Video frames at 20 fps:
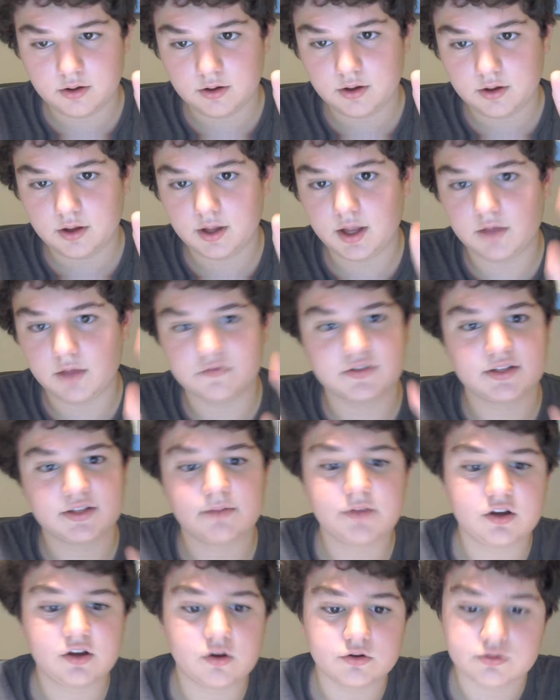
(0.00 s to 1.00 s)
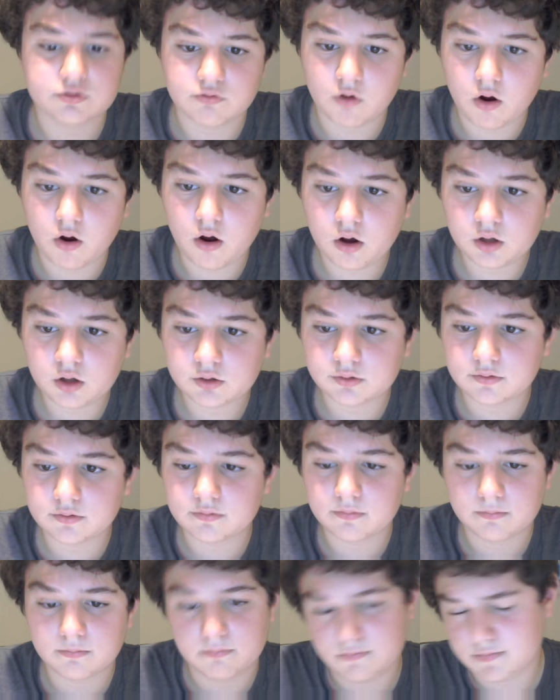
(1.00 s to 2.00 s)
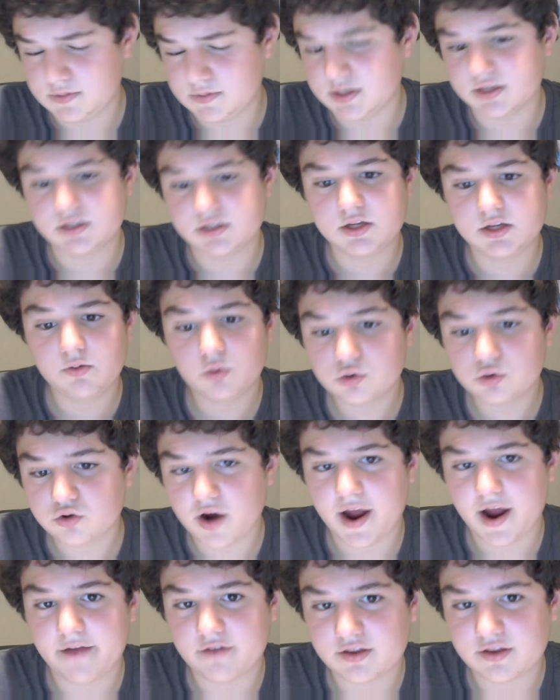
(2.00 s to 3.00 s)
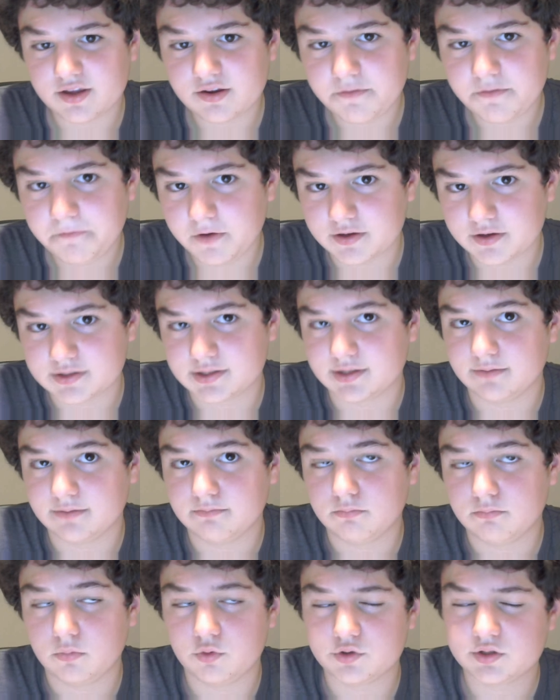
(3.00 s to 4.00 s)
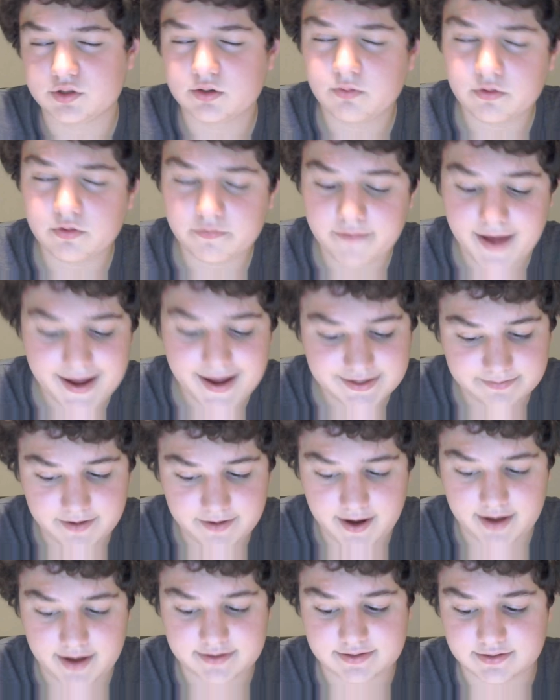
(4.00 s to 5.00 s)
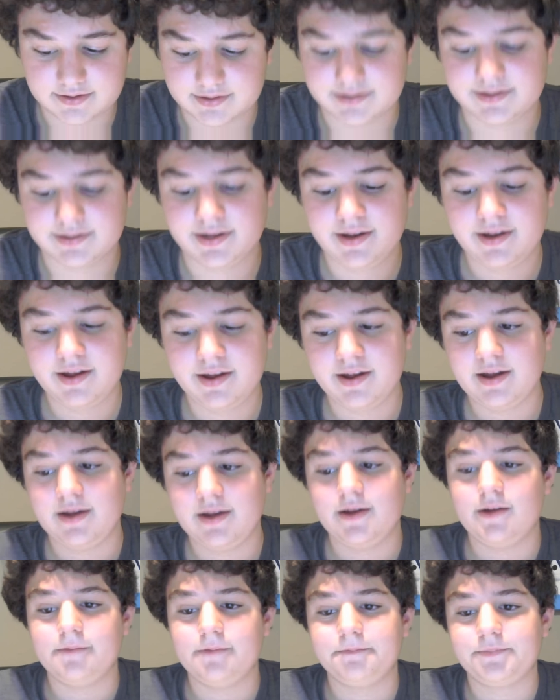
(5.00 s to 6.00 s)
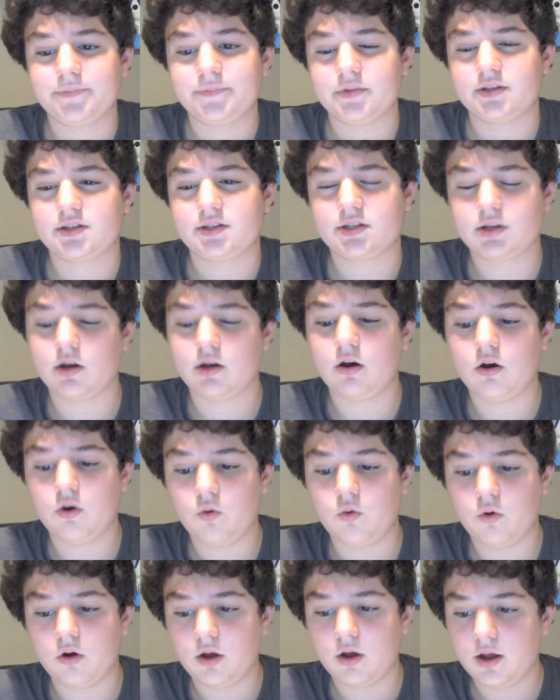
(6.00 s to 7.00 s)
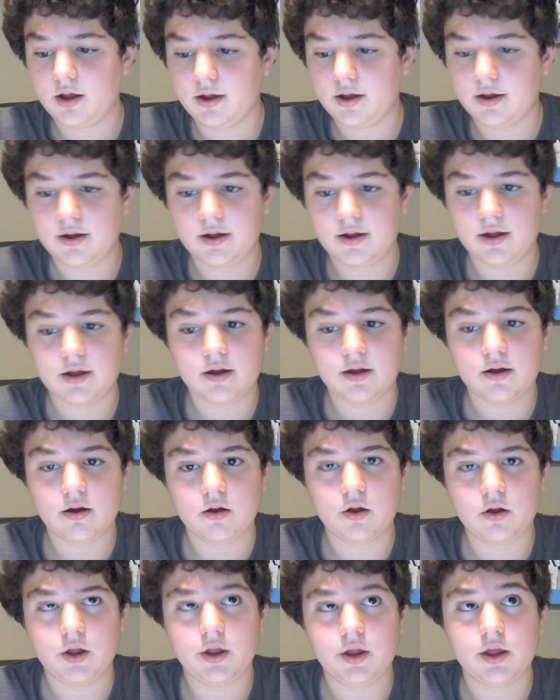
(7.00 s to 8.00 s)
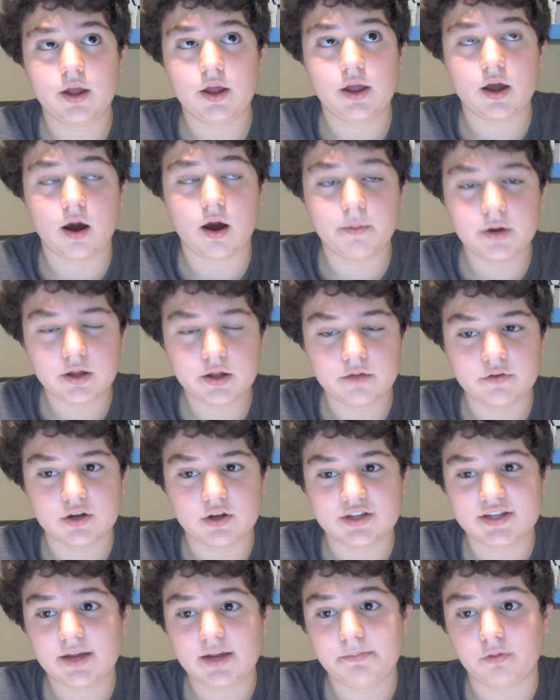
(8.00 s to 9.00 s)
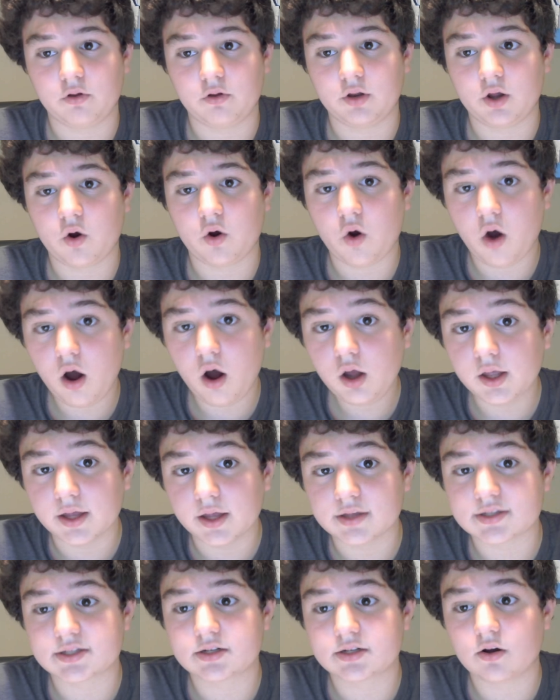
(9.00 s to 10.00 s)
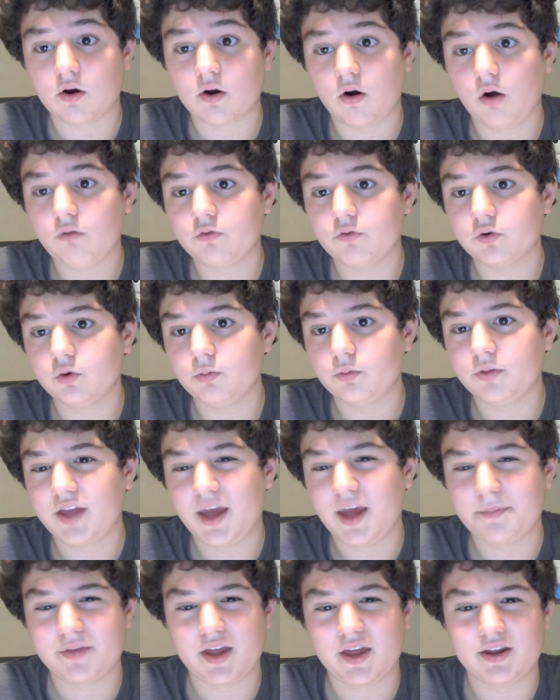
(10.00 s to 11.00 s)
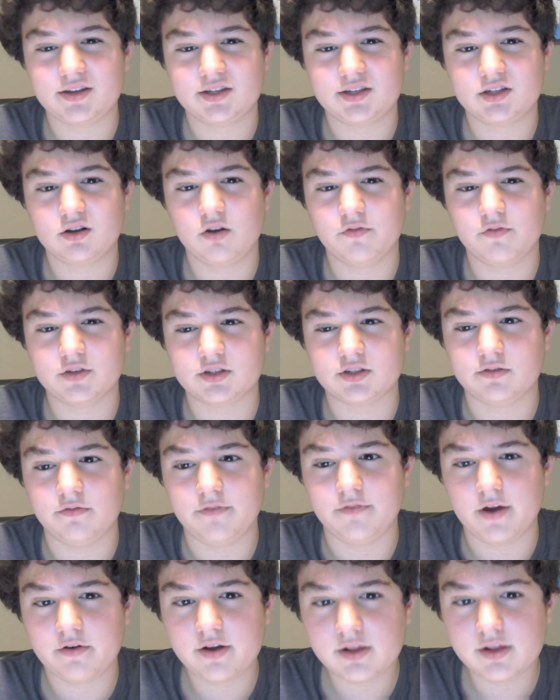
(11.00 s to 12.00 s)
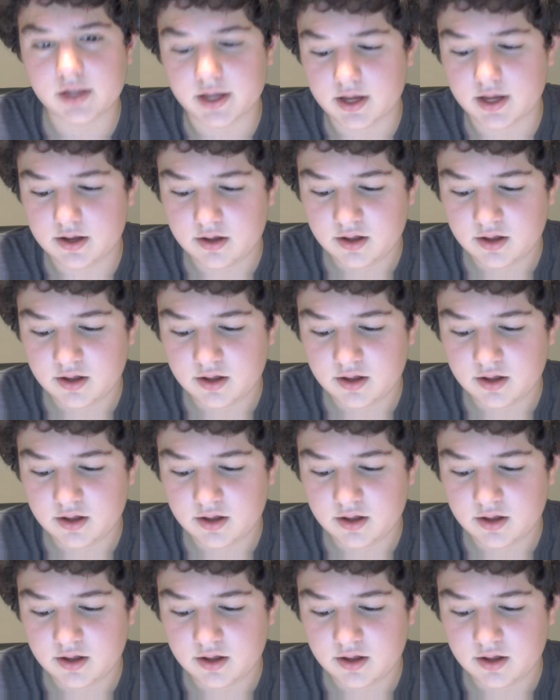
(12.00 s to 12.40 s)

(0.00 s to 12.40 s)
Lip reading: if something goes wrong, Disney will try everything to fix it, mostly with fast passes. So, I'm going to give you an example. In August, our room kept getting serviced very late.